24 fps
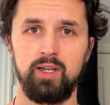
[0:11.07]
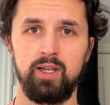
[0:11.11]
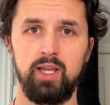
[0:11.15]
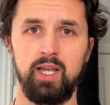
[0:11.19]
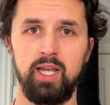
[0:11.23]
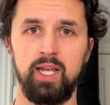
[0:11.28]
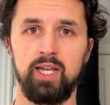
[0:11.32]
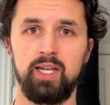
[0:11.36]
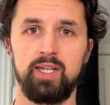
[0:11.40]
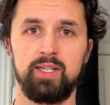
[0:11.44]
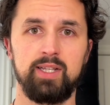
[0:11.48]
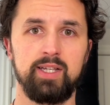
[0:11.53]

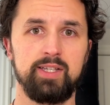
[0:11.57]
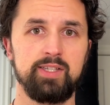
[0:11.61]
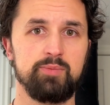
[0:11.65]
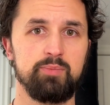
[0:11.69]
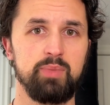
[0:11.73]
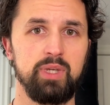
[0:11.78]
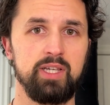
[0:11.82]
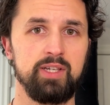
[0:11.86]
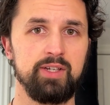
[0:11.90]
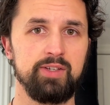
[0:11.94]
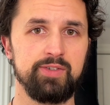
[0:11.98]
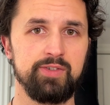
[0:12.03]
And that's
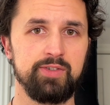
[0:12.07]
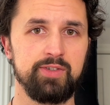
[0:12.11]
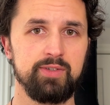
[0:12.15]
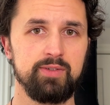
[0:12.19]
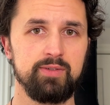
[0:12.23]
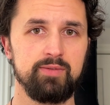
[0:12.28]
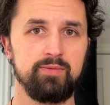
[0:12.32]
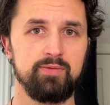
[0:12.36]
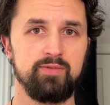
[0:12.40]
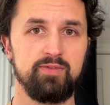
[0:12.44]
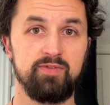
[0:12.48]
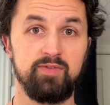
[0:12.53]
because
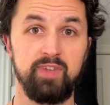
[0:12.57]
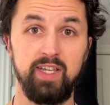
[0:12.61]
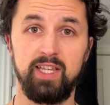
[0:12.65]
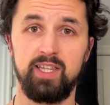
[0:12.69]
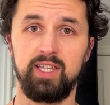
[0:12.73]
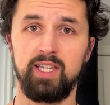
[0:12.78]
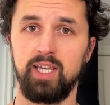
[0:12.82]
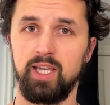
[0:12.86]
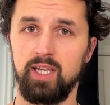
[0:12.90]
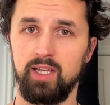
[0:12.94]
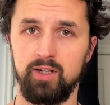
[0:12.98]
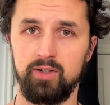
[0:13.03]

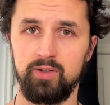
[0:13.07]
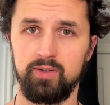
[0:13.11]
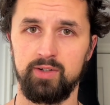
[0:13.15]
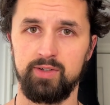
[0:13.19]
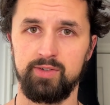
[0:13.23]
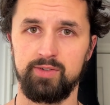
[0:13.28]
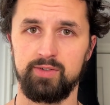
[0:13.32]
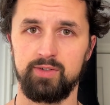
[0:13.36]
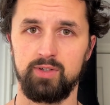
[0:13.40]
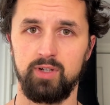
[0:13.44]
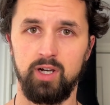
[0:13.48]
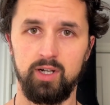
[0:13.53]
feeling anger
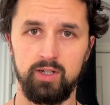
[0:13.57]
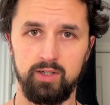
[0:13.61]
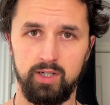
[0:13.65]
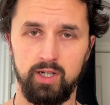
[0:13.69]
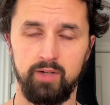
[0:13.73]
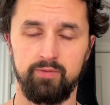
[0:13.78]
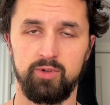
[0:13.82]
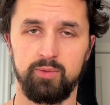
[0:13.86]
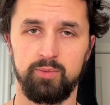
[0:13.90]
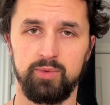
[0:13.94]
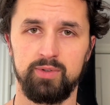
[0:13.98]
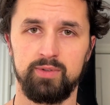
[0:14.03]
is
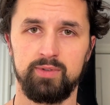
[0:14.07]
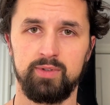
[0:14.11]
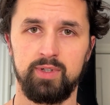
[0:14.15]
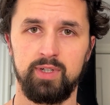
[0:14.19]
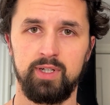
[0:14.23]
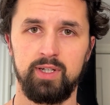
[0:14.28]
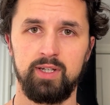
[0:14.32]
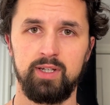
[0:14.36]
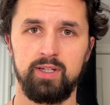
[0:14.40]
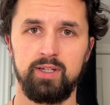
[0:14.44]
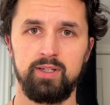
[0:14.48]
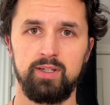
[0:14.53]
uncomfortable.
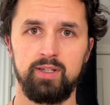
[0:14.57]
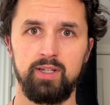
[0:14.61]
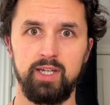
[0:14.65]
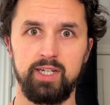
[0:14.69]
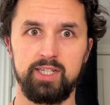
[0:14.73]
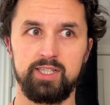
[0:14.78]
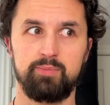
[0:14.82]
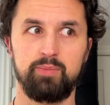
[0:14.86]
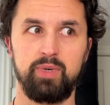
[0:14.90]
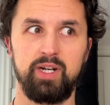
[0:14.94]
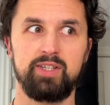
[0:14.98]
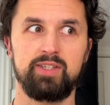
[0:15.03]

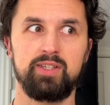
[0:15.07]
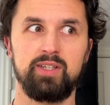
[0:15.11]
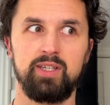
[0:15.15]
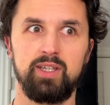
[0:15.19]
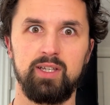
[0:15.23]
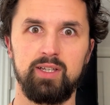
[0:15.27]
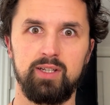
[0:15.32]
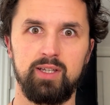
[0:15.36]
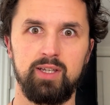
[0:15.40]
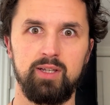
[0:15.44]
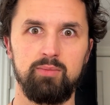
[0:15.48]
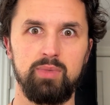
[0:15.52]
Expressing
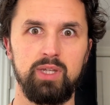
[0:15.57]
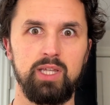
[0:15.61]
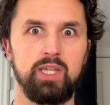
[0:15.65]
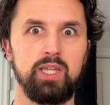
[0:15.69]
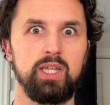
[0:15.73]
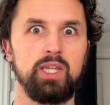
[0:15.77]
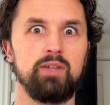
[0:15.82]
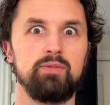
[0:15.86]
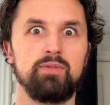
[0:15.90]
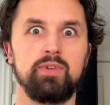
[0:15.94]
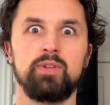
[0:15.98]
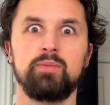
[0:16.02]
it can be
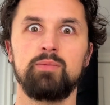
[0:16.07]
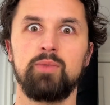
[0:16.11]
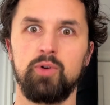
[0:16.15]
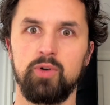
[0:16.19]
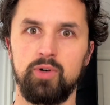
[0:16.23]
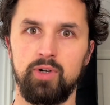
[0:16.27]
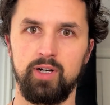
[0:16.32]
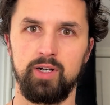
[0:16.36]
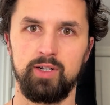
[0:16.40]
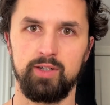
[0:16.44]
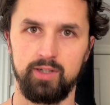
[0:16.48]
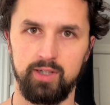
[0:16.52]
even
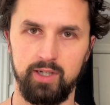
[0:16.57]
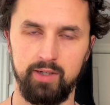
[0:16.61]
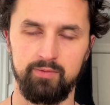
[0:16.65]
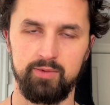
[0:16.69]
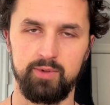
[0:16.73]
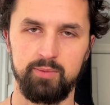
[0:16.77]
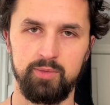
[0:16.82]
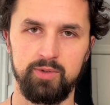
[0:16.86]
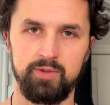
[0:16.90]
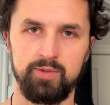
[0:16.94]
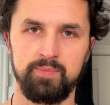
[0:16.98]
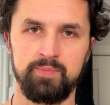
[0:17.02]
more
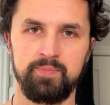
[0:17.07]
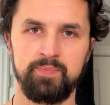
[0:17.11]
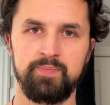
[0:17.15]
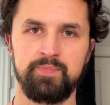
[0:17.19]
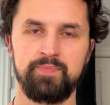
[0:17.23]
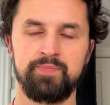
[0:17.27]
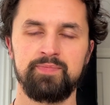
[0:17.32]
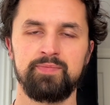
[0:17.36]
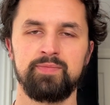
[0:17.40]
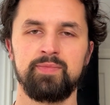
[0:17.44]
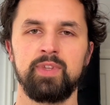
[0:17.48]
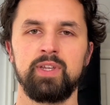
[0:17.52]
uncomfortable.
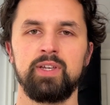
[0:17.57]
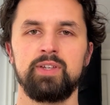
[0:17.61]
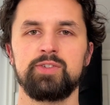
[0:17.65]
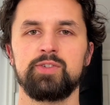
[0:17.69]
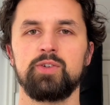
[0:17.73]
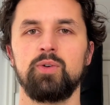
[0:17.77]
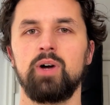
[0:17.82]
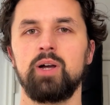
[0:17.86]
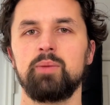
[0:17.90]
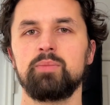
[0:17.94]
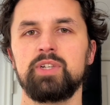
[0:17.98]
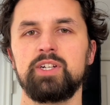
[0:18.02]

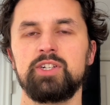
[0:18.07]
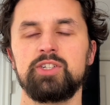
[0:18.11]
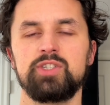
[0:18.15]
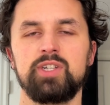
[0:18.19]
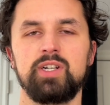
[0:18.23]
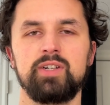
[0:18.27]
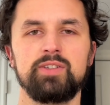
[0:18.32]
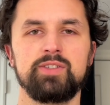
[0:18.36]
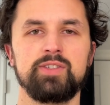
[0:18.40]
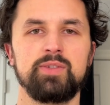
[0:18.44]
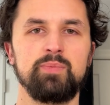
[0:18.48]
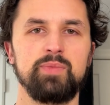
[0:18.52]
So I'm going to
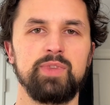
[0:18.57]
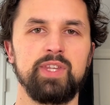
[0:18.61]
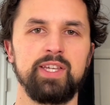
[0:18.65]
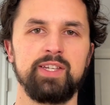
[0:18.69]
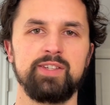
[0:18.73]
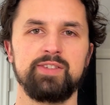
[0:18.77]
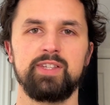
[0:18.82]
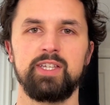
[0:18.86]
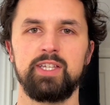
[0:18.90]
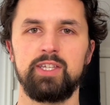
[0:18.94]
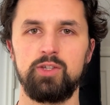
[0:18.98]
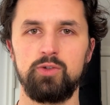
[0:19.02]
share some
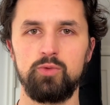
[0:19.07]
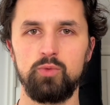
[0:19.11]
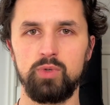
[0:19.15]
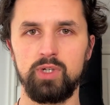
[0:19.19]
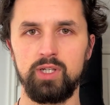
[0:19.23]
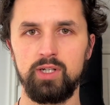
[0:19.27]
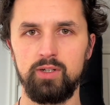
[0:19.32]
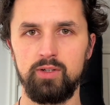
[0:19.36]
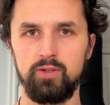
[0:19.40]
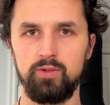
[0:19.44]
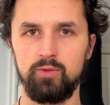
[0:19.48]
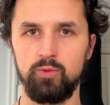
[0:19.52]
things that you
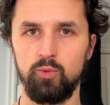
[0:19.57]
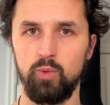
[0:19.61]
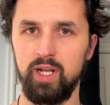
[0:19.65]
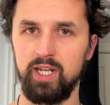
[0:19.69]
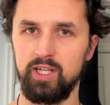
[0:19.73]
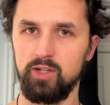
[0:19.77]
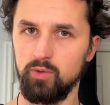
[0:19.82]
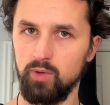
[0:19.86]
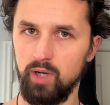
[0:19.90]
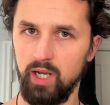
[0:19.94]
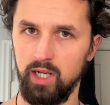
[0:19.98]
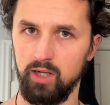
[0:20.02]
can do when
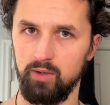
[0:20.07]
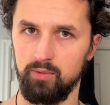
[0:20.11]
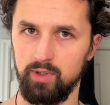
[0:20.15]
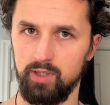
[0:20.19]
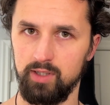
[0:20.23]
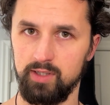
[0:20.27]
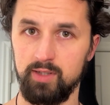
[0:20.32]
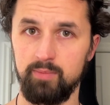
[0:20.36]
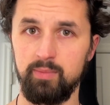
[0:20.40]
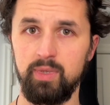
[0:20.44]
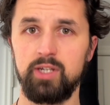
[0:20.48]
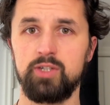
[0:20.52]
you're angry
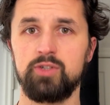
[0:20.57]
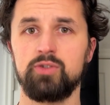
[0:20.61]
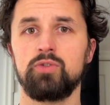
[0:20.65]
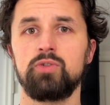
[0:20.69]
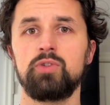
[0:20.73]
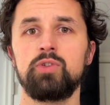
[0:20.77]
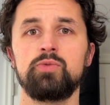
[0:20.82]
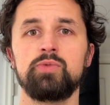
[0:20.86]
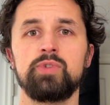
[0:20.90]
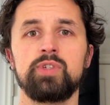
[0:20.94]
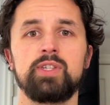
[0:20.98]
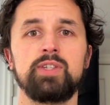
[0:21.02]
to make sure
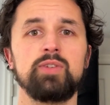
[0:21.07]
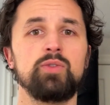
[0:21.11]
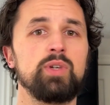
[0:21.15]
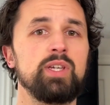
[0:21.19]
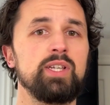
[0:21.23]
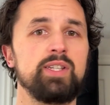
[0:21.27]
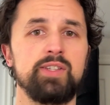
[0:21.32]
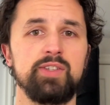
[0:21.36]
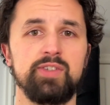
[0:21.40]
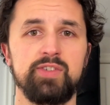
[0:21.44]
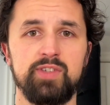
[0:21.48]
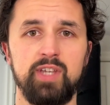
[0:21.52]
you still get
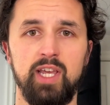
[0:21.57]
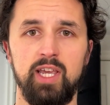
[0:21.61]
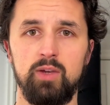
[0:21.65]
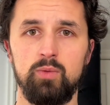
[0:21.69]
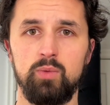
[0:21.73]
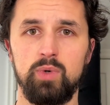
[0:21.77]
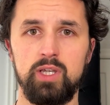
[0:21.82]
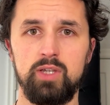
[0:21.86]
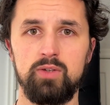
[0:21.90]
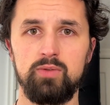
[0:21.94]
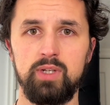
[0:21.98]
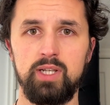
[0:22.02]
to say
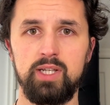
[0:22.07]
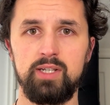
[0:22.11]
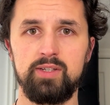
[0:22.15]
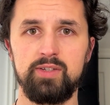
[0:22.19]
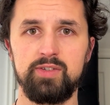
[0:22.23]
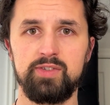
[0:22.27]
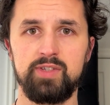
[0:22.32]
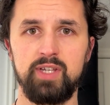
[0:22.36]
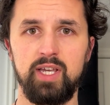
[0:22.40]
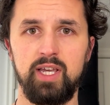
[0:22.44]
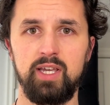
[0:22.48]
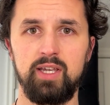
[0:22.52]
what you need to
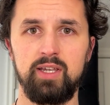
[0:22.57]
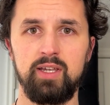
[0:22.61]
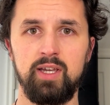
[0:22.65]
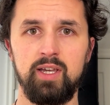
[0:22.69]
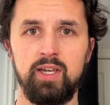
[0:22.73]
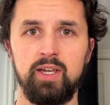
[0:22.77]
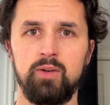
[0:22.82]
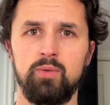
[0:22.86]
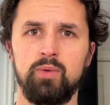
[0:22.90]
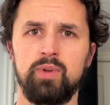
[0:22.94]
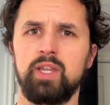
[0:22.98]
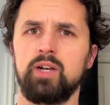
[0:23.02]
say
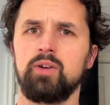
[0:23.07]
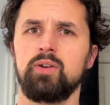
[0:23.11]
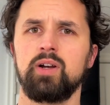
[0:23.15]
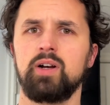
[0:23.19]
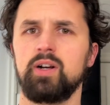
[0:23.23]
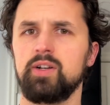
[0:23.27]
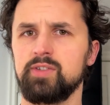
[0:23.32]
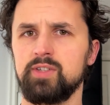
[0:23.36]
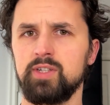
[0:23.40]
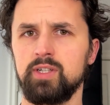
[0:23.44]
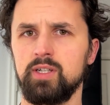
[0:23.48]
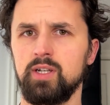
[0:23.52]
without
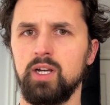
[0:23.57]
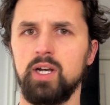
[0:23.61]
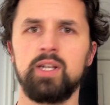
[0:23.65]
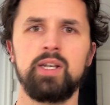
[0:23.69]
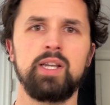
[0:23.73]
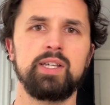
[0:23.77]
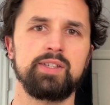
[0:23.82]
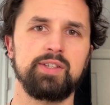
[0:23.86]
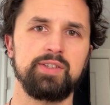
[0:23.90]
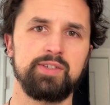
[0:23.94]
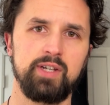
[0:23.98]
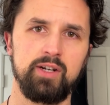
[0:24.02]
causing
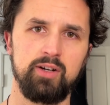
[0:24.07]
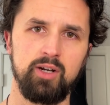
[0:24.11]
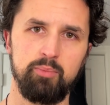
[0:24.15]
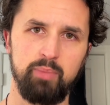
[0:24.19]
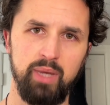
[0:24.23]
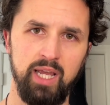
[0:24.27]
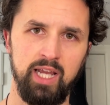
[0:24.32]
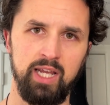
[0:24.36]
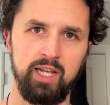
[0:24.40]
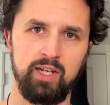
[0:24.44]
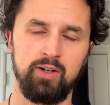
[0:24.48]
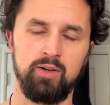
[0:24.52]
unnecessary
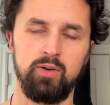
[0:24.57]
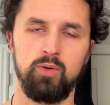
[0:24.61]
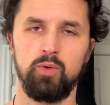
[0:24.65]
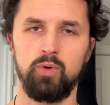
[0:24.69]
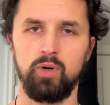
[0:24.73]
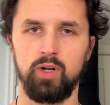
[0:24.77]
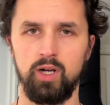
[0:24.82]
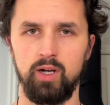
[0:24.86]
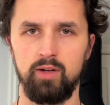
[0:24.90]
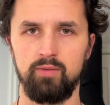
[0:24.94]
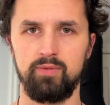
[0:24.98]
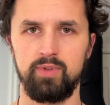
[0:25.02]
pain or
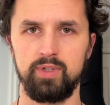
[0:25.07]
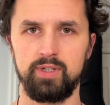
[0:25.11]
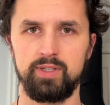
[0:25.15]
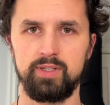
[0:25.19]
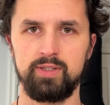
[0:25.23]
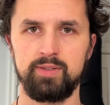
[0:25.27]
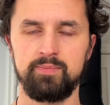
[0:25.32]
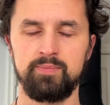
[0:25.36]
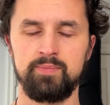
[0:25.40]
conflict.